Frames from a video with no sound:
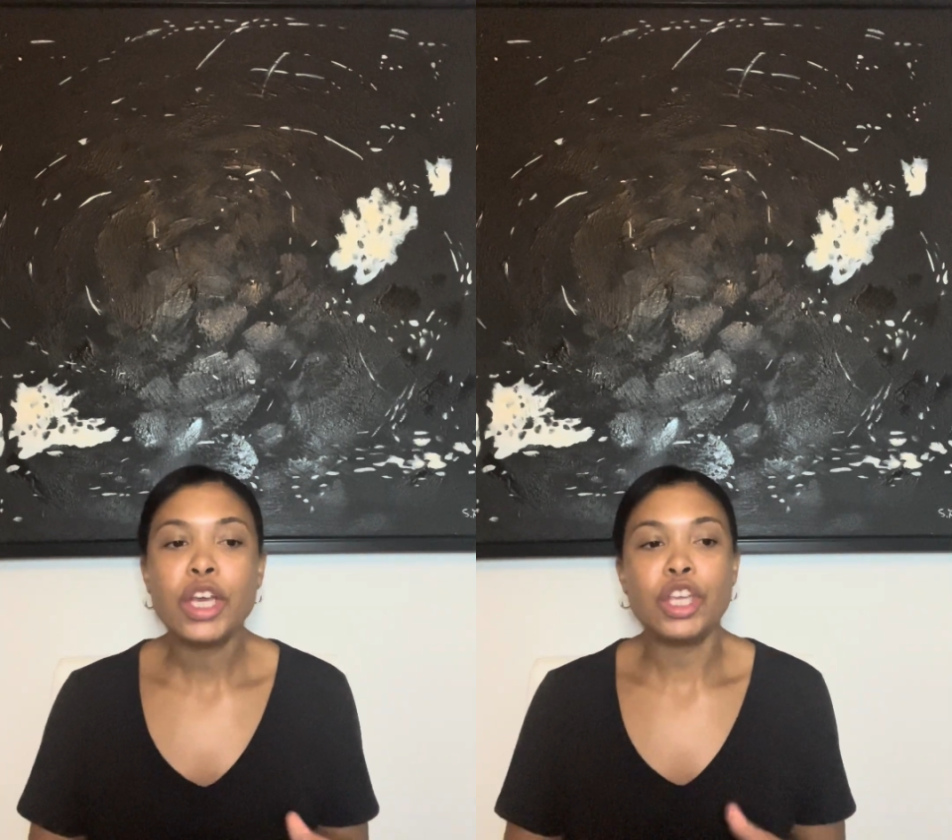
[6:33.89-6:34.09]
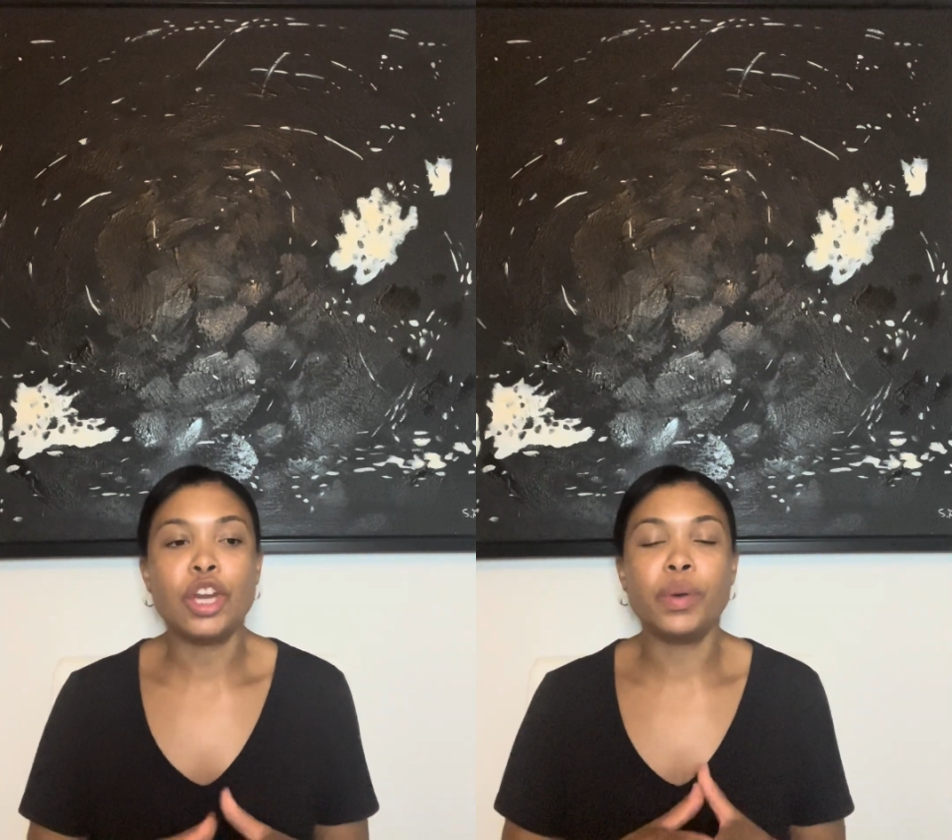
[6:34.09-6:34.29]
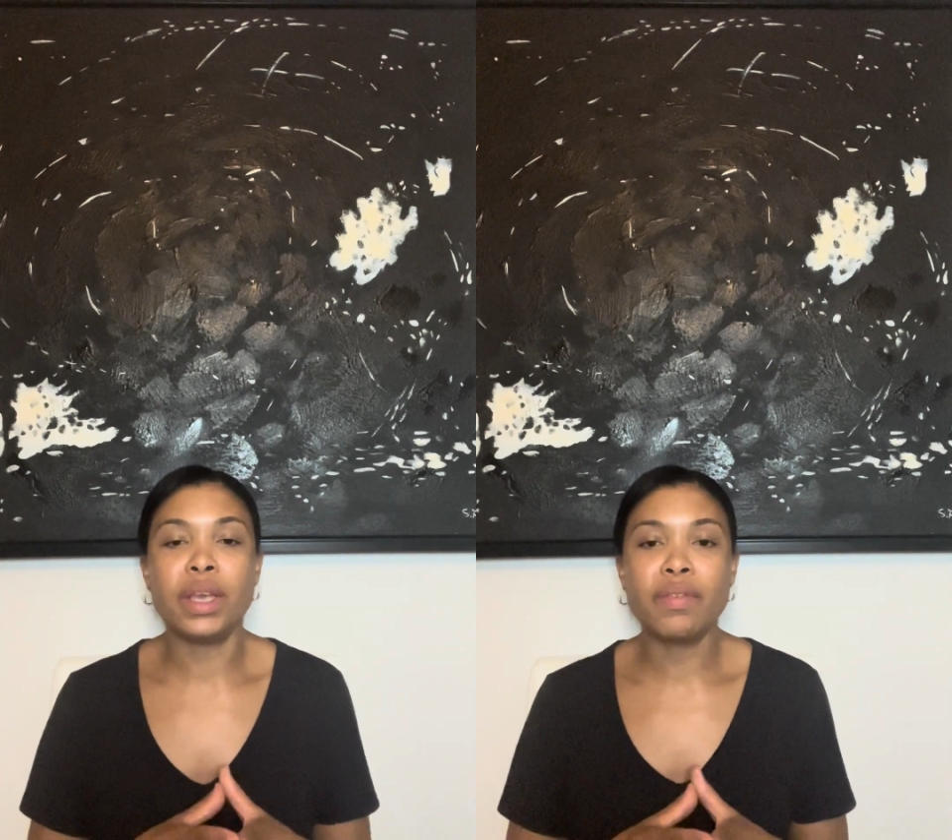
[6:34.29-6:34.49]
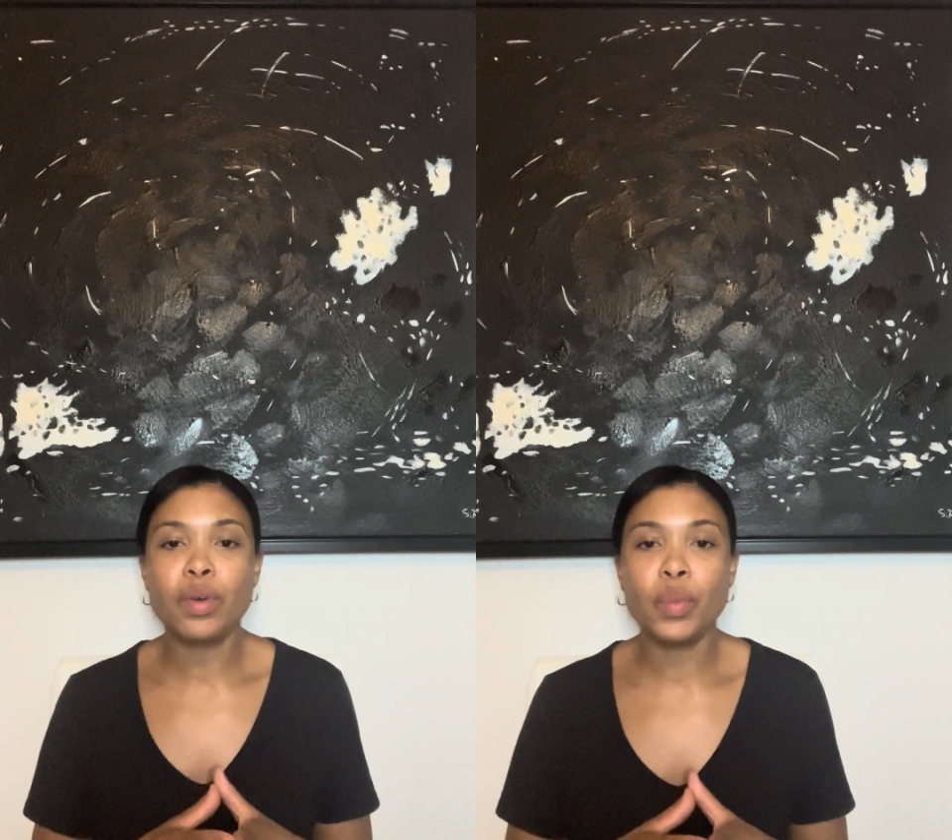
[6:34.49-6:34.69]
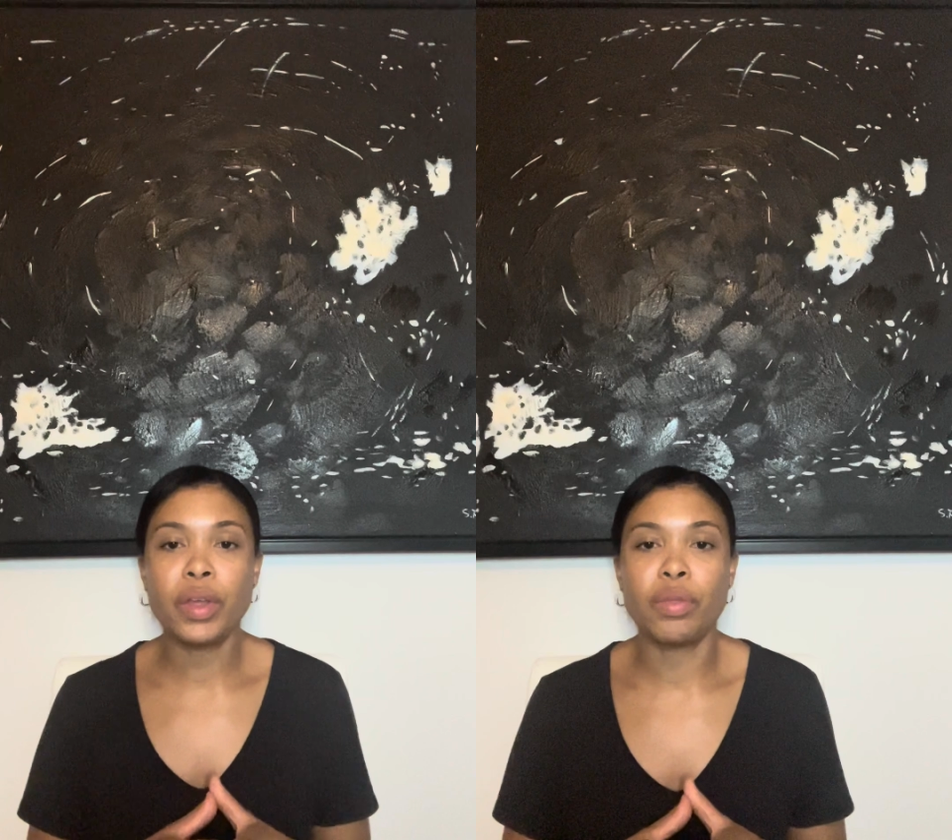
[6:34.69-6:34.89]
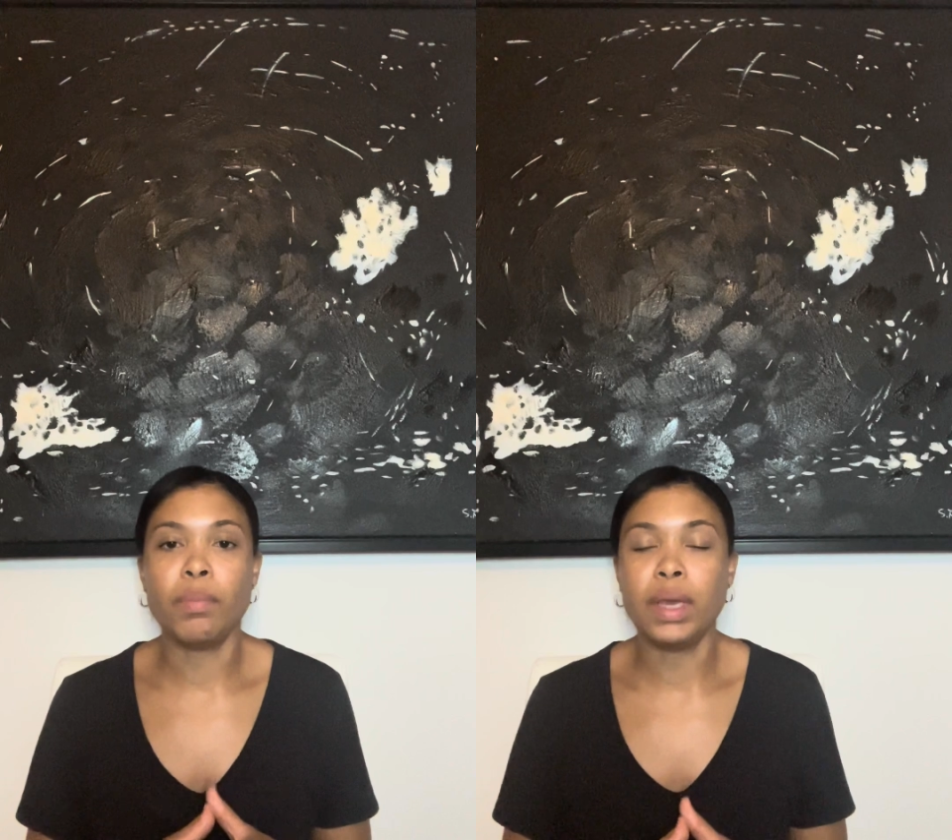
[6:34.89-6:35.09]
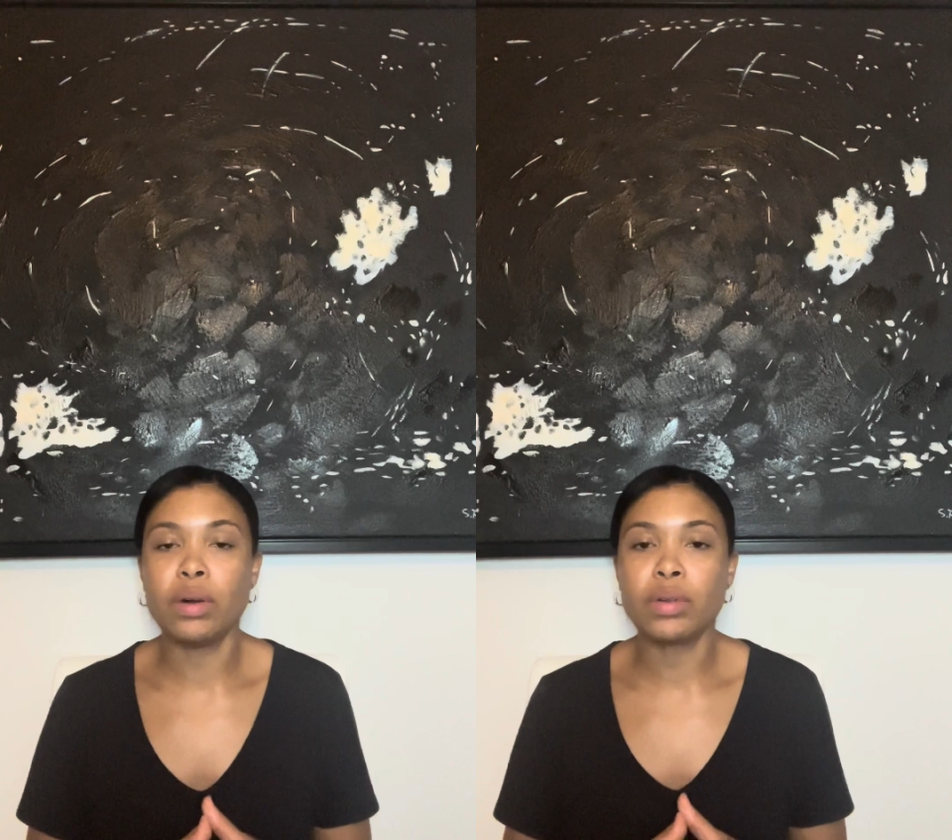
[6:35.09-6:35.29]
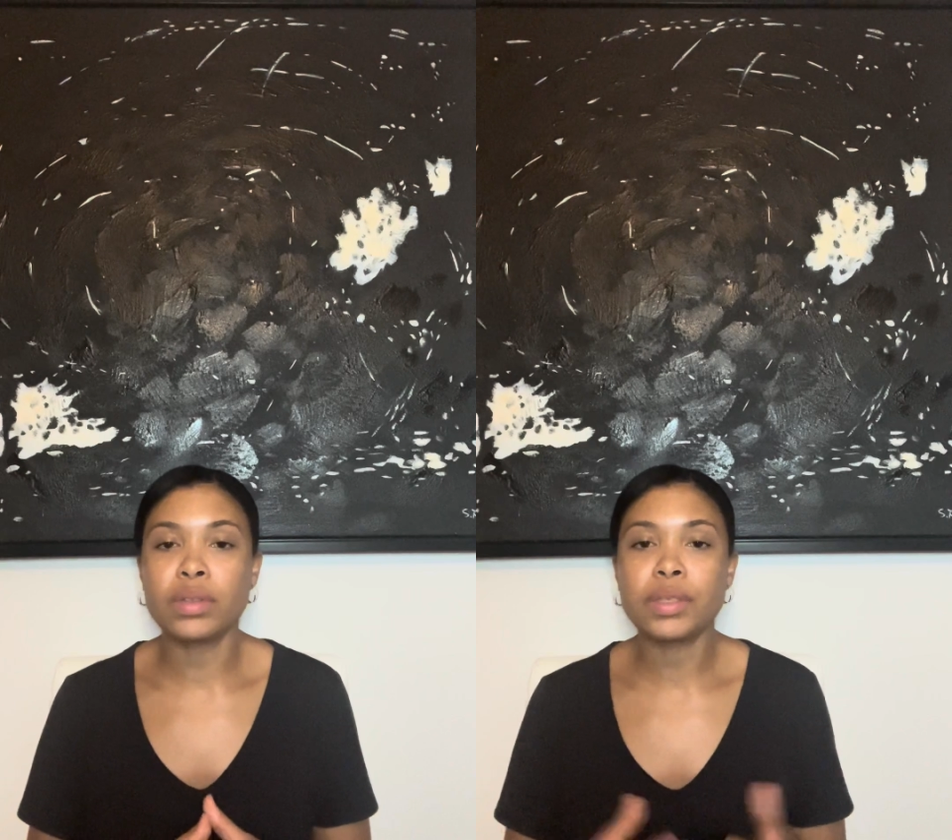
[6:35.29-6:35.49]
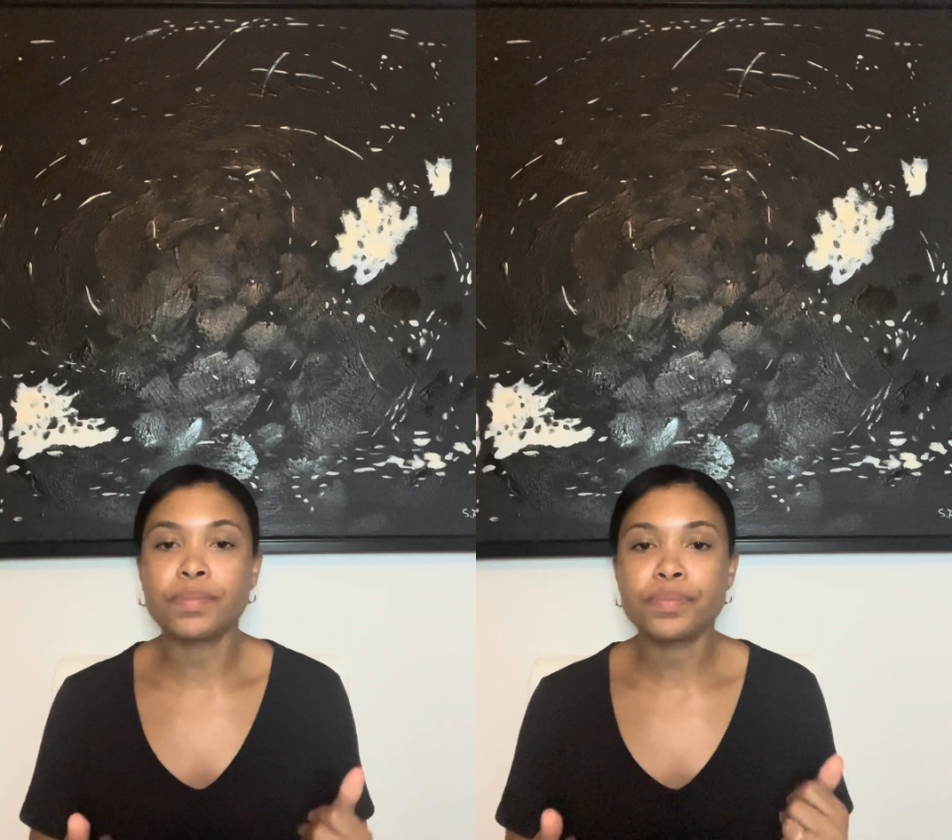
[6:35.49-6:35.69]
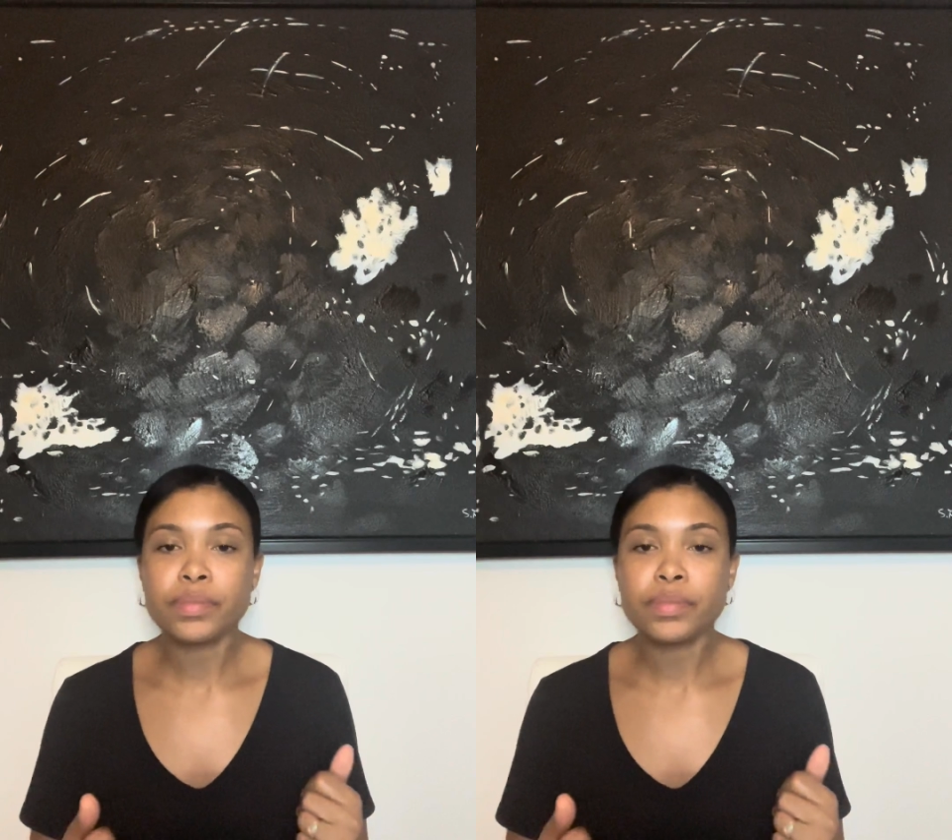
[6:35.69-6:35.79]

You know, even with meals,